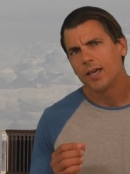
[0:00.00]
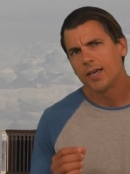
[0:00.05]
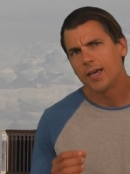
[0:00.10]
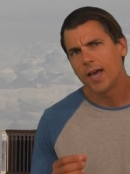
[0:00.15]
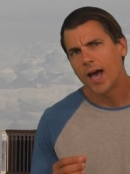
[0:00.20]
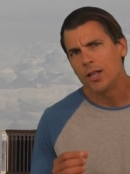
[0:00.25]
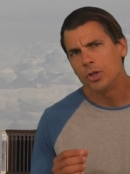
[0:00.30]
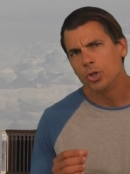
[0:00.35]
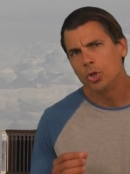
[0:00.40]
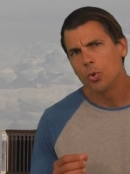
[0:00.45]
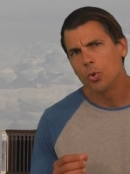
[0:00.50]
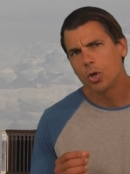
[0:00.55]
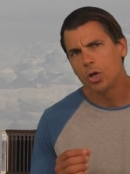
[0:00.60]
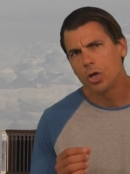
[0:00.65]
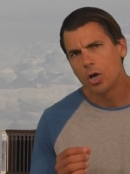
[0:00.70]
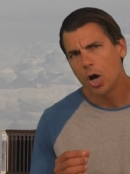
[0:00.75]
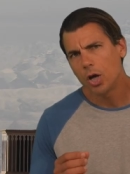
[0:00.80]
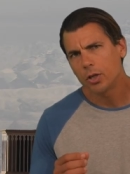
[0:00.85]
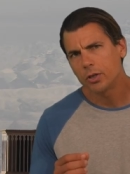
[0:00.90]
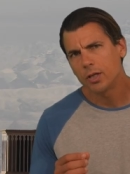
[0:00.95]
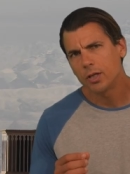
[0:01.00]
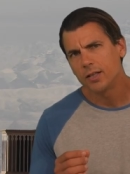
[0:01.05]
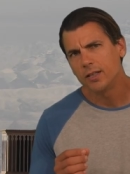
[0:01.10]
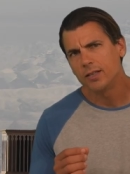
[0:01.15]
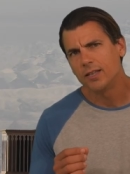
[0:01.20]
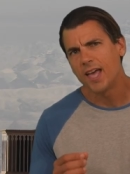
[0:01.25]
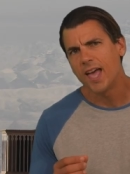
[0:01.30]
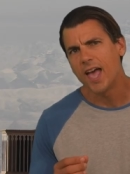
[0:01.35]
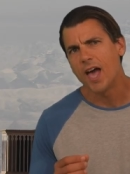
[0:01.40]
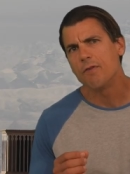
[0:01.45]
Can you cut
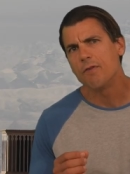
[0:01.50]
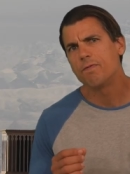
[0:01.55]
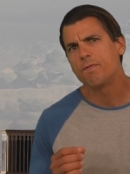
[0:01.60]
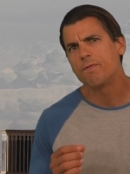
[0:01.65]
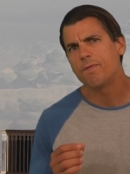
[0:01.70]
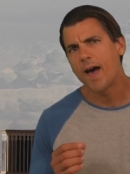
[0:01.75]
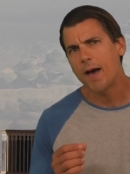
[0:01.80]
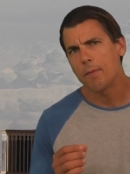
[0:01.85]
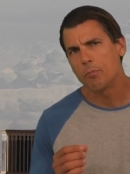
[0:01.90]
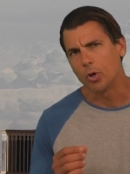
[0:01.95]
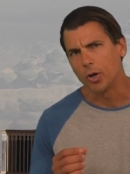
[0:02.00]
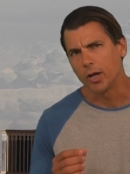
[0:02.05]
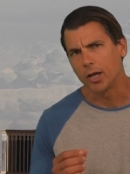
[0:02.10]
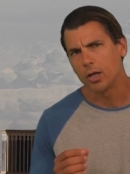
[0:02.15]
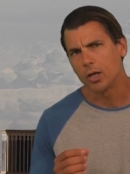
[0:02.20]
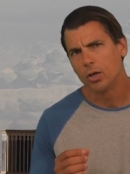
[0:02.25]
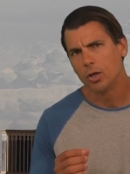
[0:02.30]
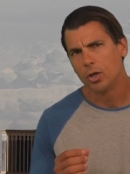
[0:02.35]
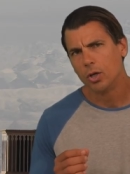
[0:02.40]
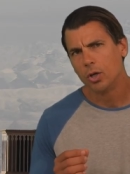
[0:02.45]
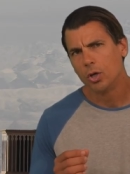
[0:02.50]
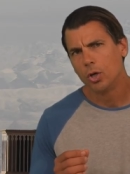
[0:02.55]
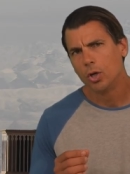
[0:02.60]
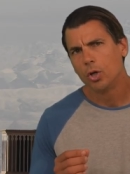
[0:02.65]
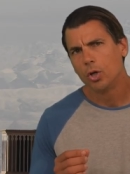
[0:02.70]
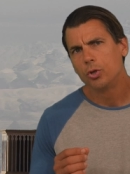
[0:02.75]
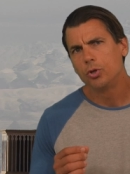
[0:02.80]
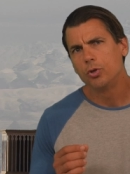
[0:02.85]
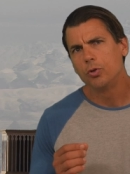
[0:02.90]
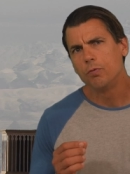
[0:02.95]
the fabric
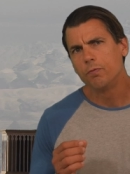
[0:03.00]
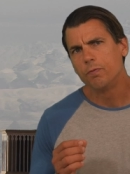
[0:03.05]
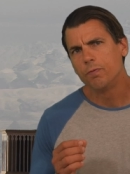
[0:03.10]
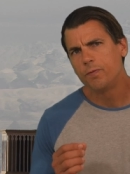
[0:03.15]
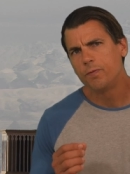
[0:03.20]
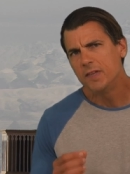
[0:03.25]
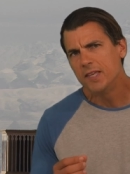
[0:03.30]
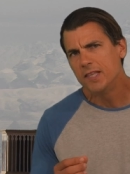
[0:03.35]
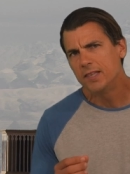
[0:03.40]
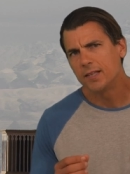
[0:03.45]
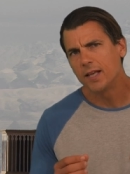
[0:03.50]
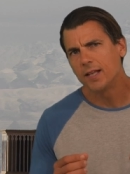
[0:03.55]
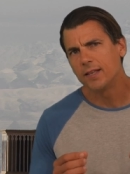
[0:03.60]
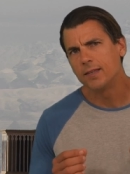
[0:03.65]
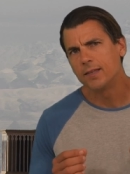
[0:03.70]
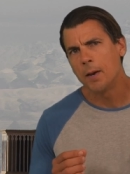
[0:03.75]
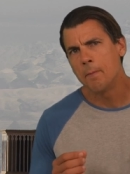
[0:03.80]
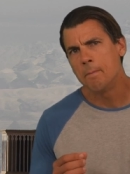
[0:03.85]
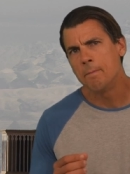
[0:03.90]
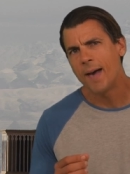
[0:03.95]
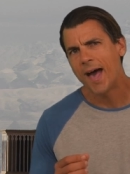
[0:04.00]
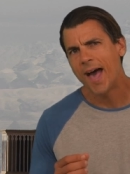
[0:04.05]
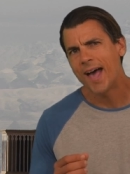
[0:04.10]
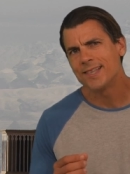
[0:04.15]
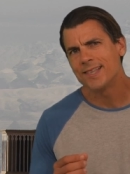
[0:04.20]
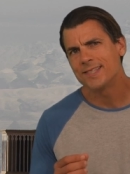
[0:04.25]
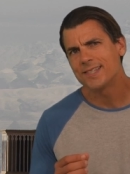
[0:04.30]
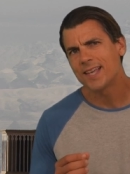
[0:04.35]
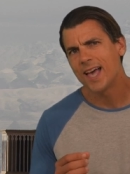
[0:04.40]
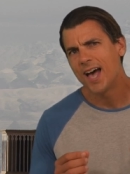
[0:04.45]
to fit the
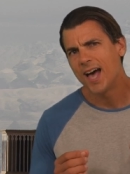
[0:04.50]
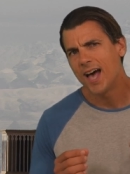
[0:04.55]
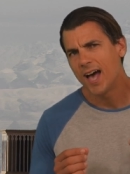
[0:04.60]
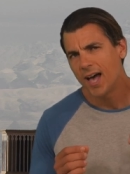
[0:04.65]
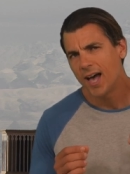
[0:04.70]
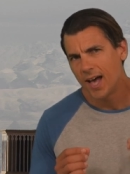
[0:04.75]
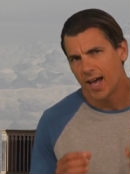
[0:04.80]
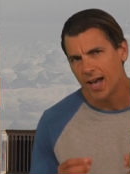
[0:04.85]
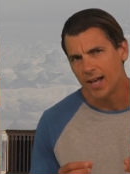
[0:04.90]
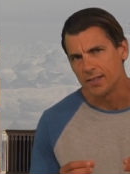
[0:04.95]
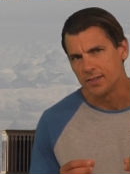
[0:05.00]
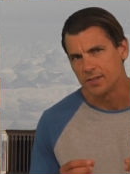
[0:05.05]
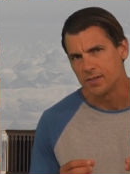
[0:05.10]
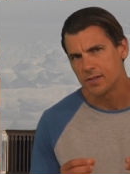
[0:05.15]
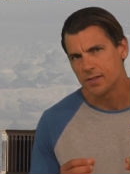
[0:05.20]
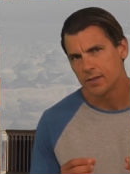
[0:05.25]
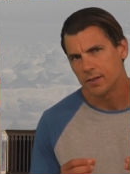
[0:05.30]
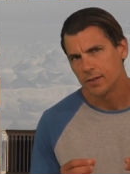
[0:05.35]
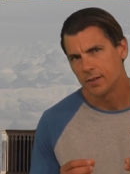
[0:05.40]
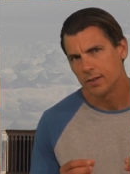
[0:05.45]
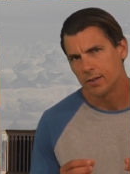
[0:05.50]
man's hands?